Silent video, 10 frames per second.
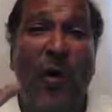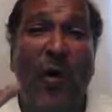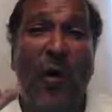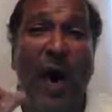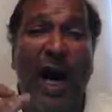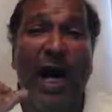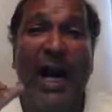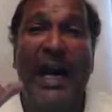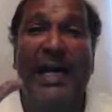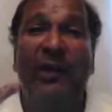
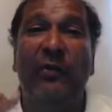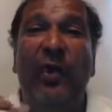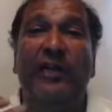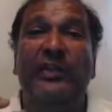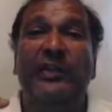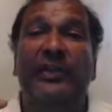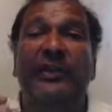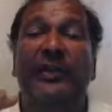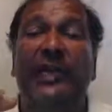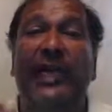why and what to
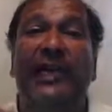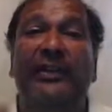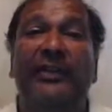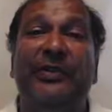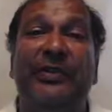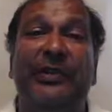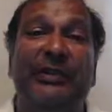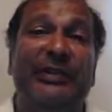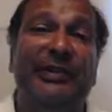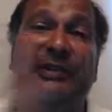do and how to do it
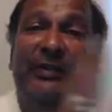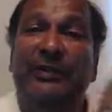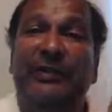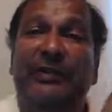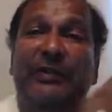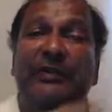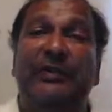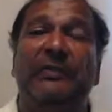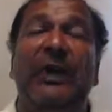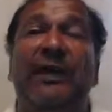
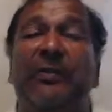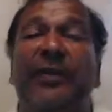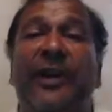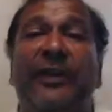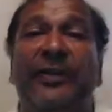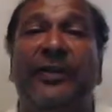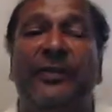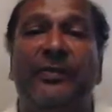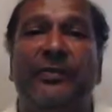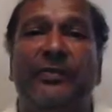to make a breakthrough.
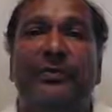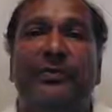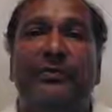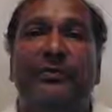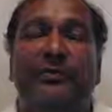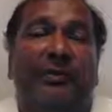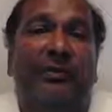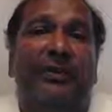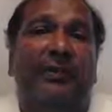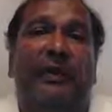And
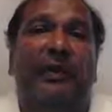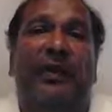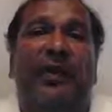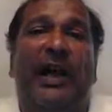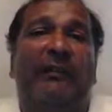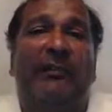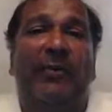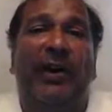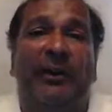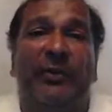most people don't have a
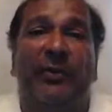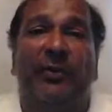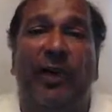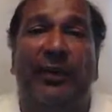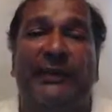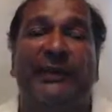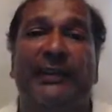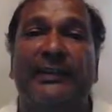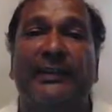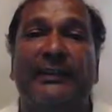breakthrough
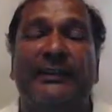process.